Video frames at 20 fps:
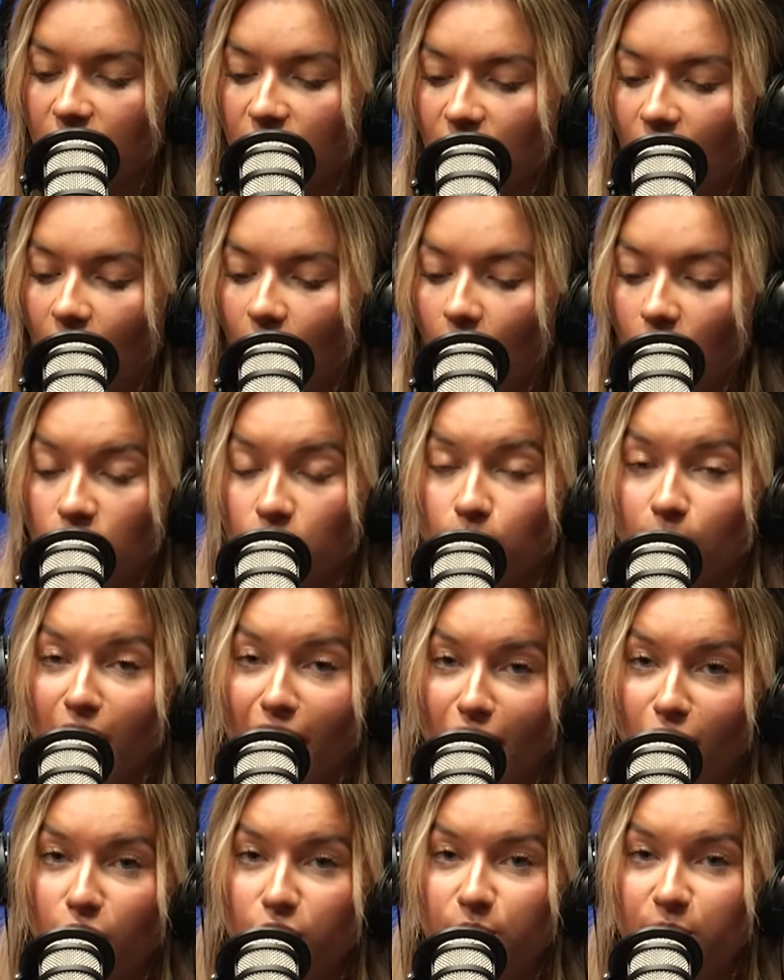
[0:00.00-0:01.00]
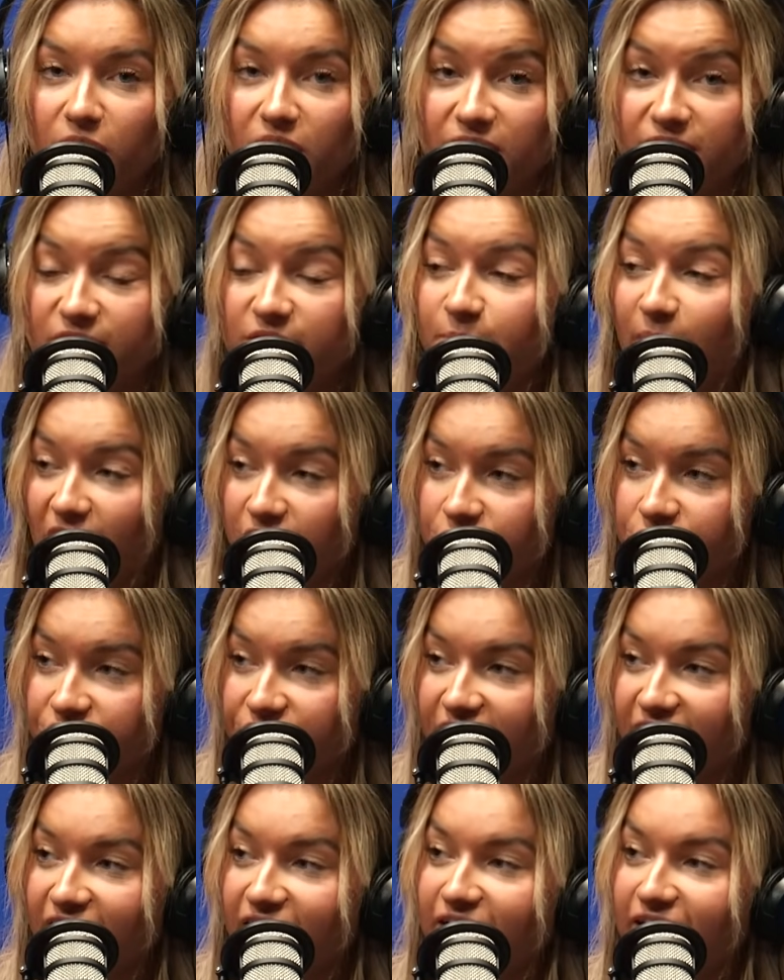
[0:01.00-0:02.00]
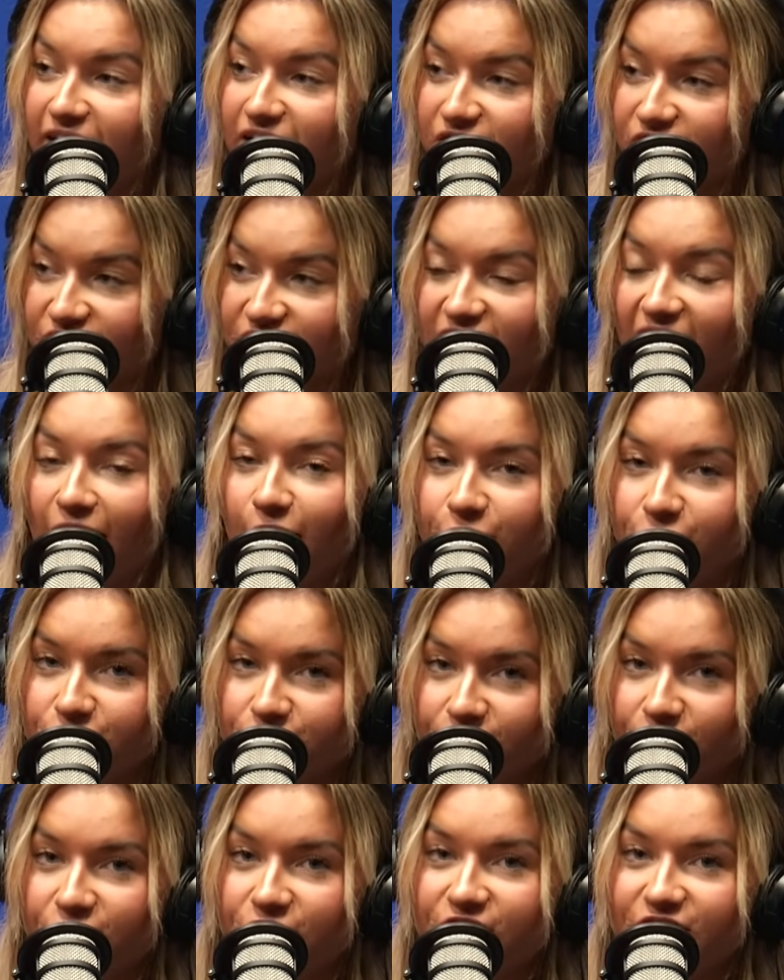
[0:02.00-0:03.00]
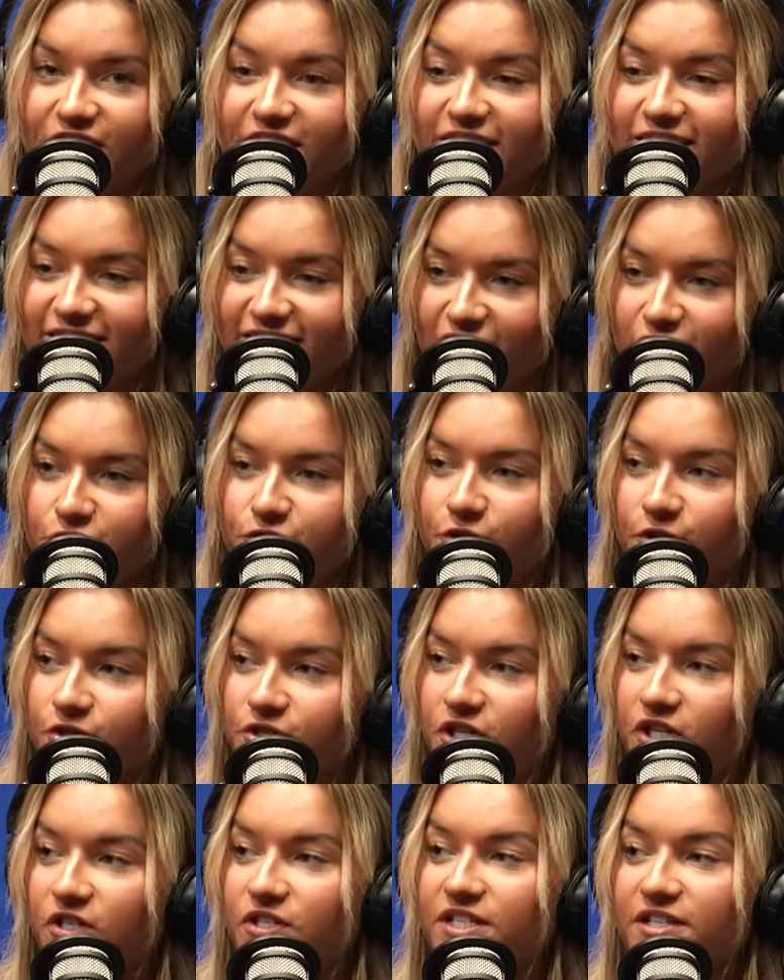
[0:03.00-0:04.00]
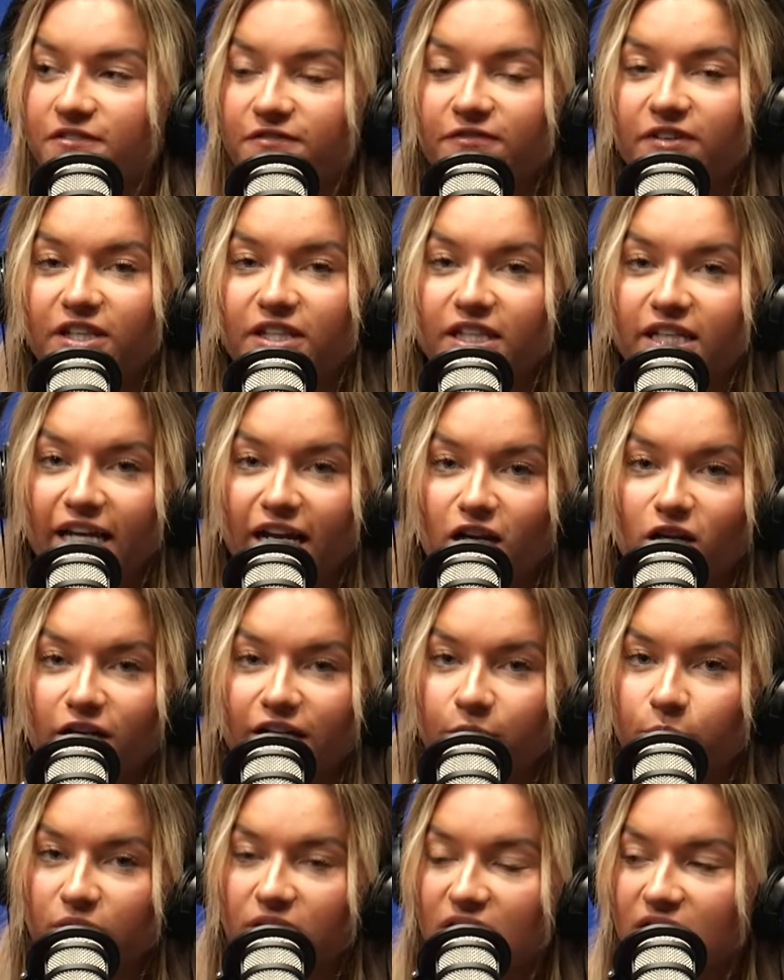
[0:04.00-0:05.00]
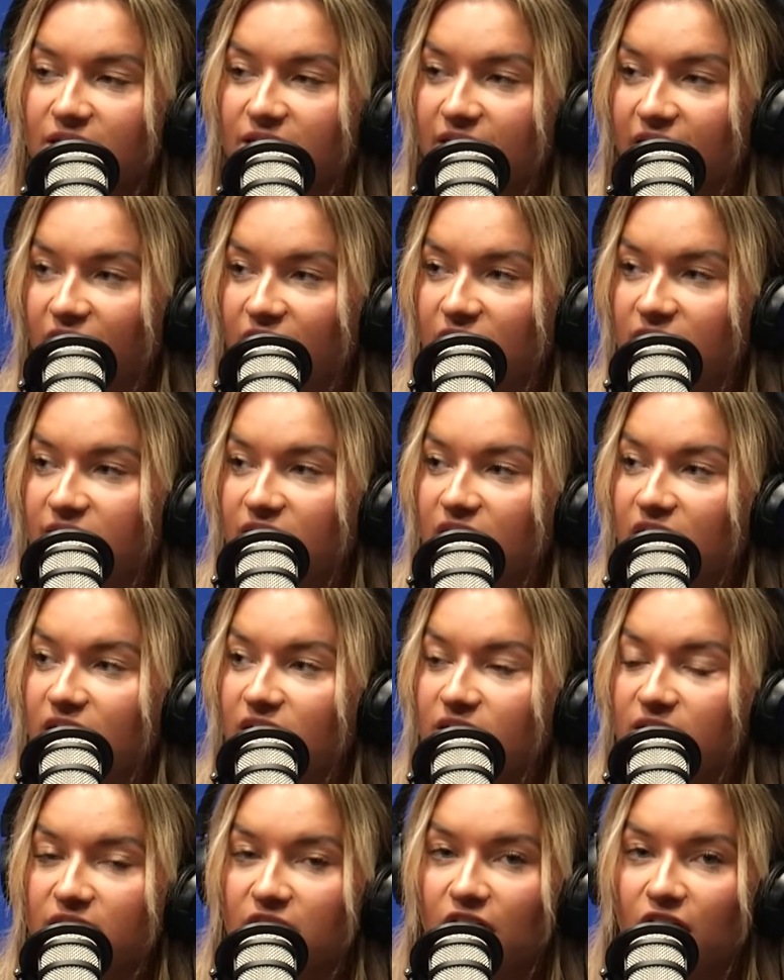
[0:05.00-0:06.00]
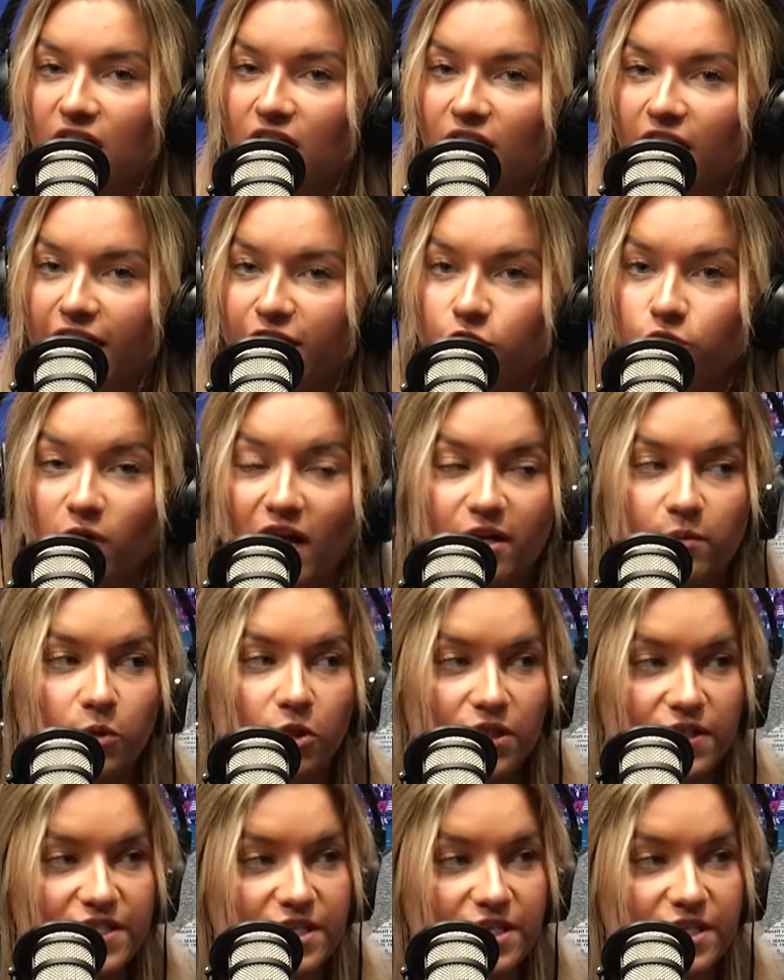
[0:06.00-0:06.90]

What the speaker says: all around, but especially in the South Jersey, Central Jersey, Philly area with these kids is incredible.